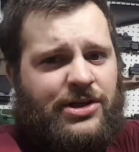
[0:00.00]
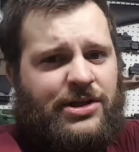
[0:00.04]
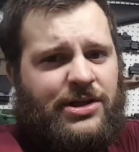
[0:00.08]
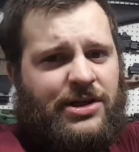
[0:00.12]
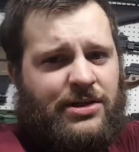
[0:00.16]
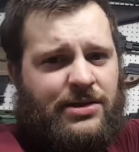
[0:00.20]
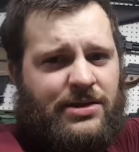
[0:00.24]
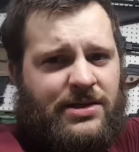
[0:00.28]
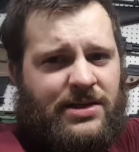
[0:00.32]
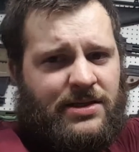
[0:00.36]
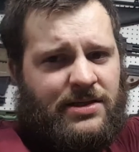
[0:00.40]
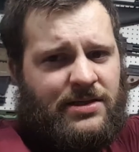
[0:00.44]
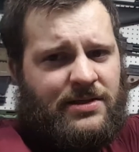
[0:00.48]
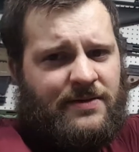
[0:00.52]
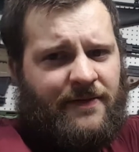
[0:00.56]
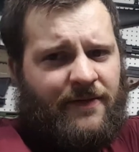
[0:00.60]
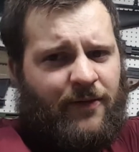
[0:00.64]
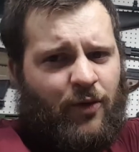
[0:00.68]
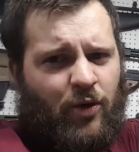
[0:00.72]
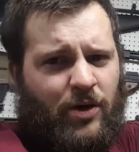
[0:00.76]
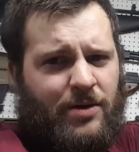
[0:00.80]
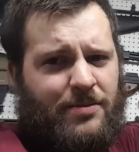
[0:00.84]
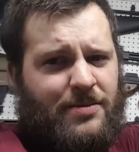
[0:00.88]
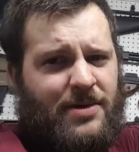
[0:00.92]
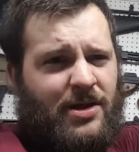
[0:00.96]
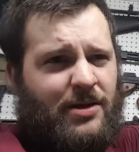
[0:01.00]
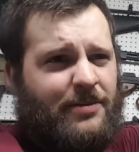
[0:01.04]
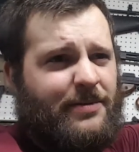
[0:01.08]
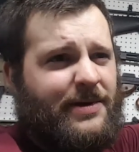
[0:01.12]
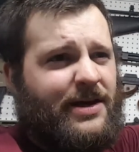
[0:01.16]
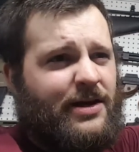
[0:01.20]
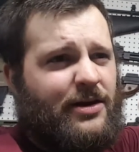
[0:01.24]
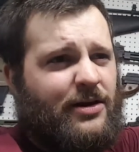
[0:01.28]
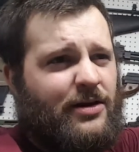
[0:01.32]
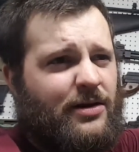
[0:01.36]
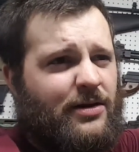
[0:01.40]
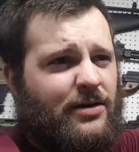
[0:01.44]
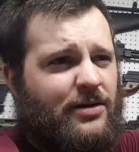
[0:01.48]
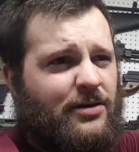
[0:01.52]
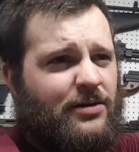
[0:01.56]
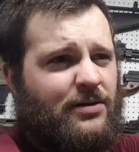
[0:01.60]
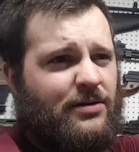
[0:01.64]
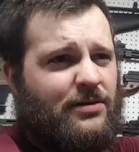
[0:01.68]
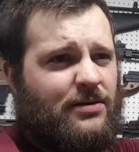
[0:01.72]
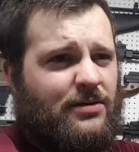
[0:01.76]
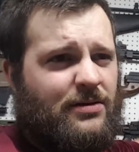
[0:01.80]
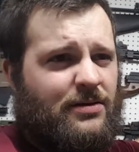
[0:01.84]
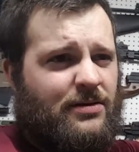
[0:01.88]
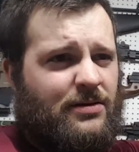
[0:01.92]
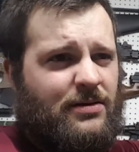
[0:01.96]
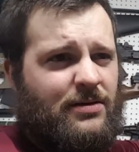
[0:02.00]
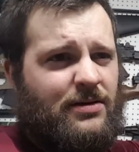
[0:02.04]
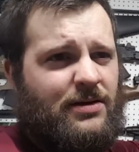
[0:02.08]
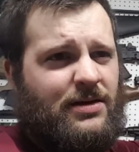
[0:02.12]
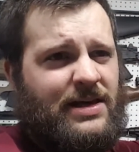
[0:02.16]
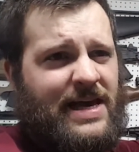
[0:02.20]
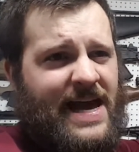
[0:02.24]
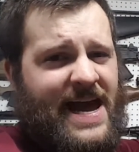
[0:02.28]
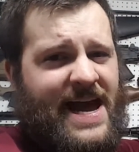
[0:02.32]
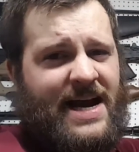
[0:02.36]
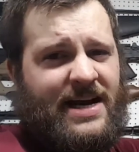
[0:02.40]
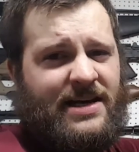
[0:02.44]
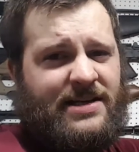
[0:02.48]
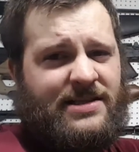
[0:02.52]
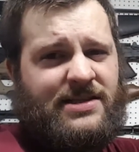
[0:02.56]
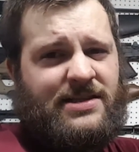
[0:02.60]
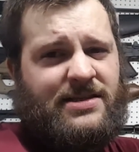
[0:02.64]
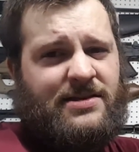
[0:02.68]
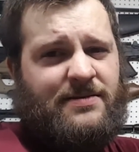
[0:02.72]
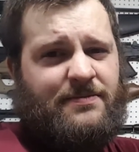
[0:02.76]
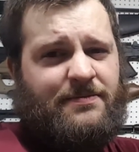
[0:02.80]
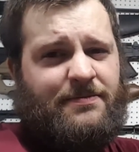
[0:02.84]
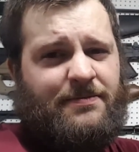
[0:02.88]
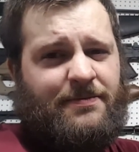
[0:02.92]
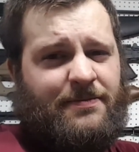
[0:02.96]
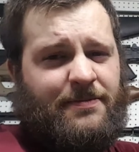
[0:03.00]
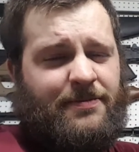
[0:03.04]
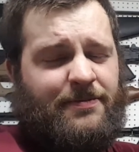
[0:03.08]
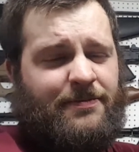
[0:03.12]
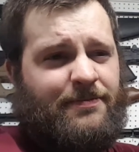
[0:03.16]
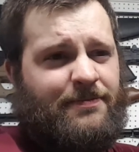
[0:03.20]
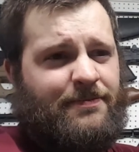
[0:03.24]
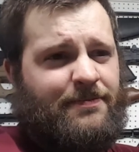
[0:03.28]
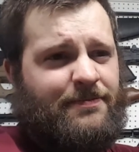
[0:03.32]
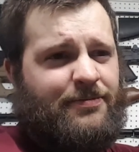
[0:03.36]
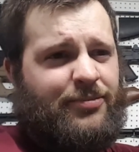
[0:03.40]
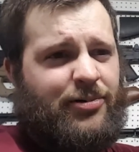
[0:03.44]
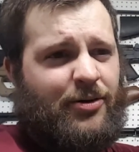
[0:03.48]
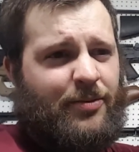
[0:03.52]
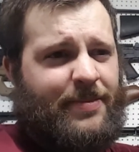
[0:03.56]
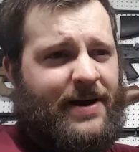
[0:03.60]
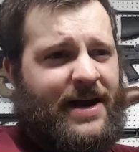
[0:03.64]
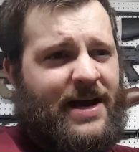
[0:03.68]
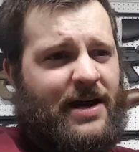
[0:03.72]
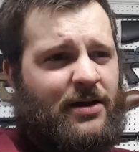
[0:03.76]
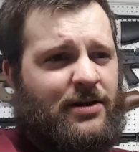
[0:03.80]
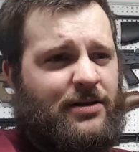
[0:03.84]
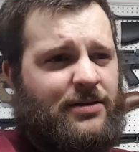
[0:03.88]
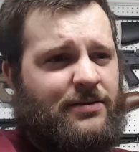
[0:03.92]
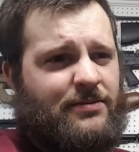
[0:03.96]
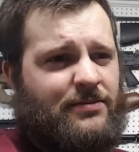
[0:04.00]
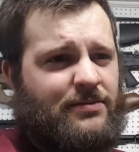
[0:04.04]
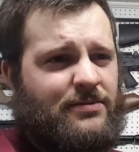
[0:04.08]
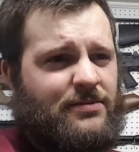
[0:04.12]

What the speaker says: uses 40 millimeter gas propelled